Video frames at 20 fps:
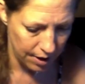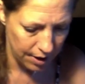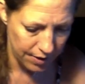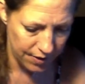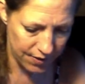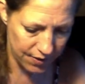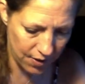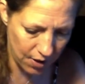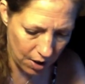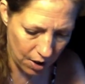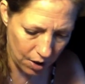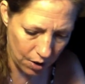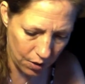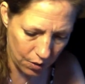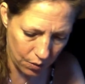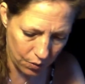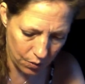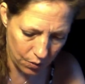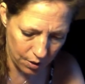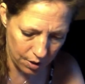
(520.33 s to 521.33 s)

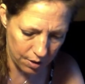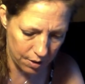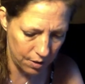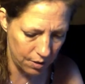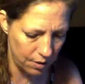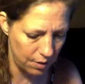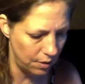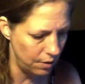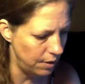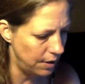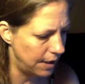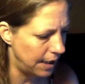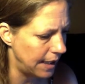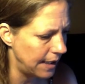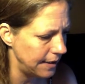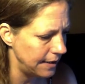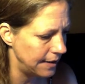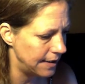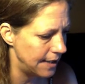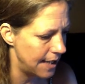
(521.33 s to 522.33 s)
So
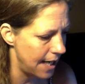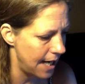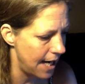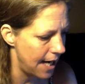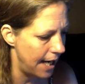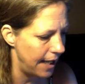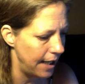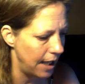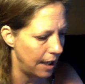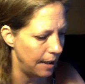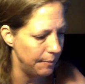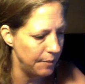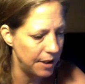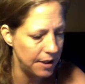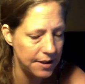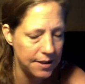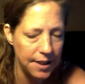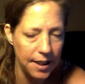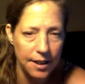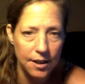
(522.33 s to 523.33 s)
that's that. I'm going
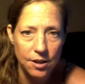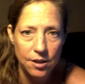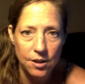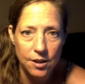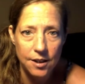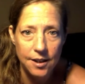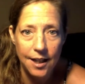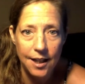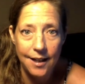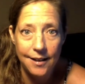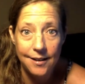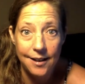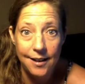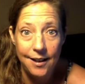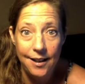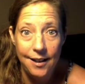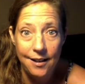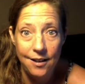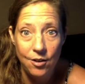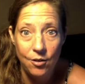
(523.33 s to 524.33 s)
to take a look at the
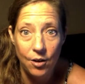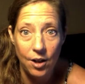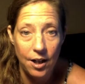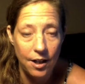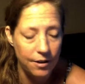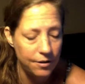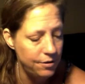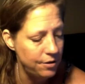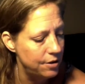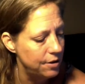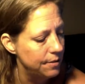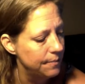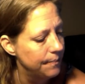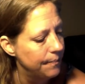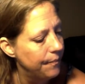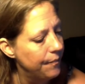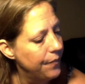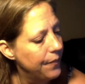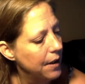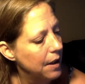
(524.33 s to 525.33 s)
hidden ground,
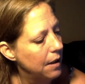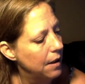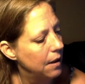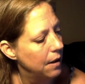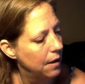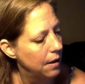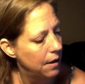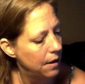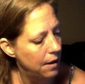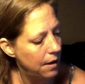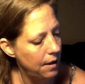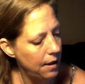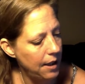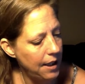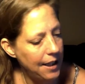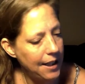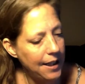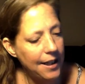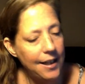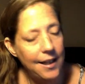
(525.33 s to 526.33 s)

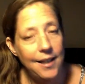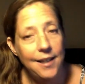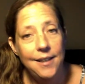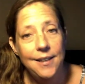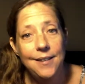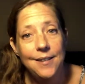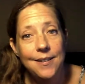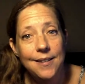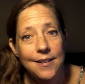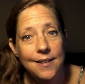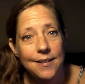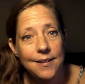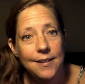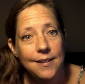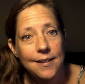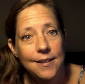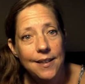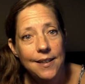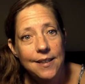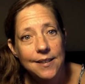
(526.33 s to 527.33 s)
and
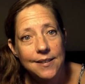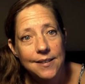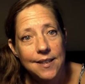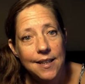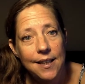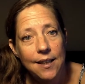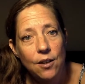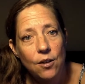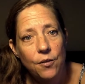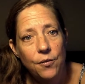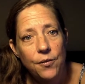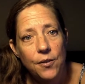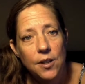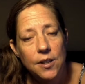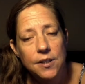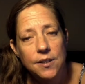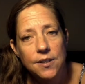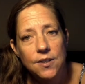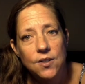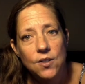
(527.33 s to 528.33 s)
it's the
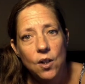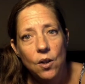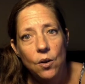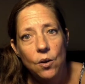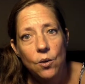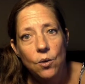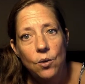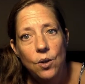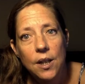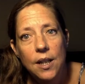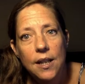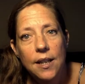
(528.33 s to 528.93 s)
Hierophant. So